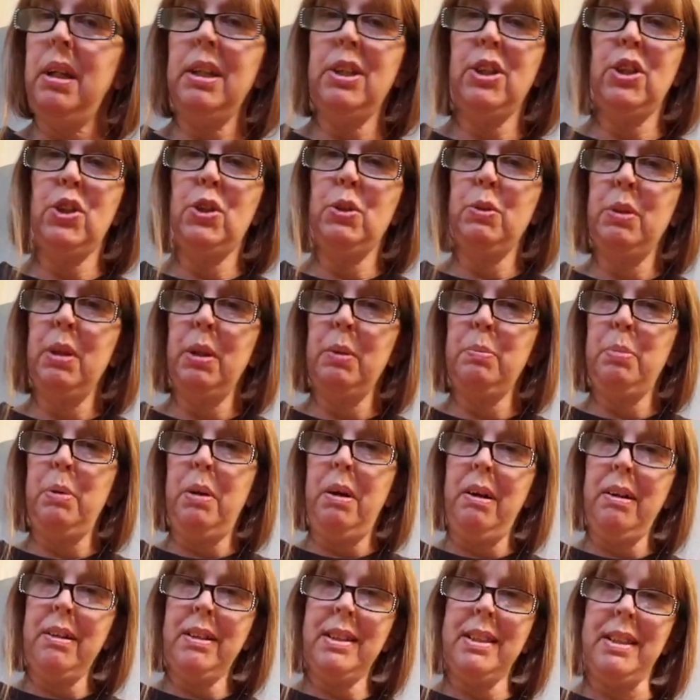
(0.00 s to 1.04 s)
I should do an
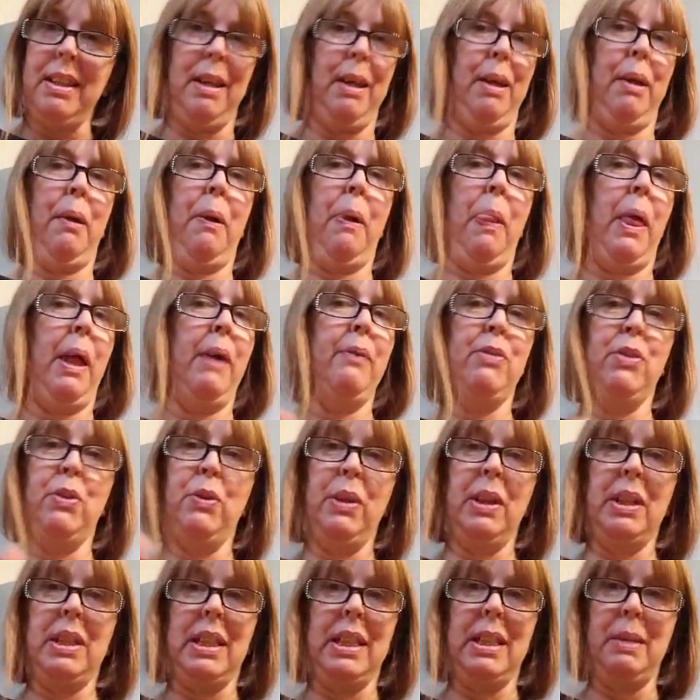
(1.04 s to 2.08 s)
unboxing, even
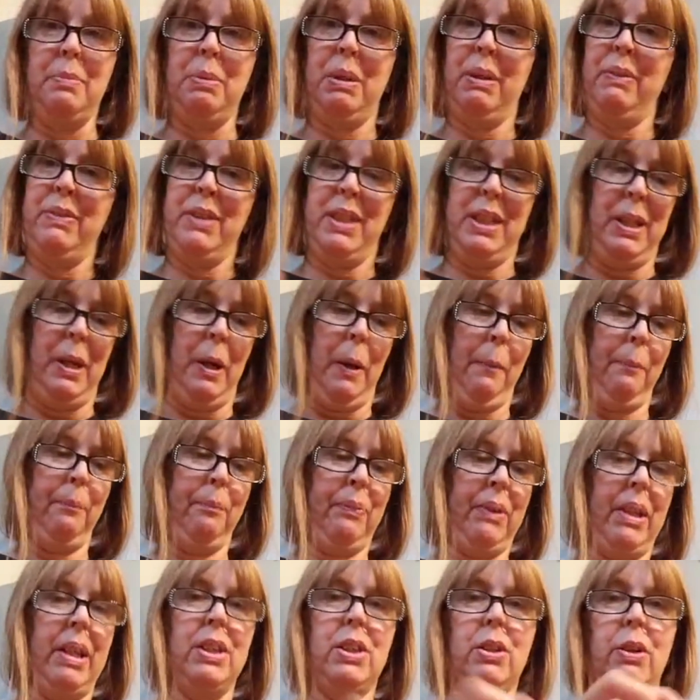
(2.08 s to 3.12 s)
though it's not that big of a deal.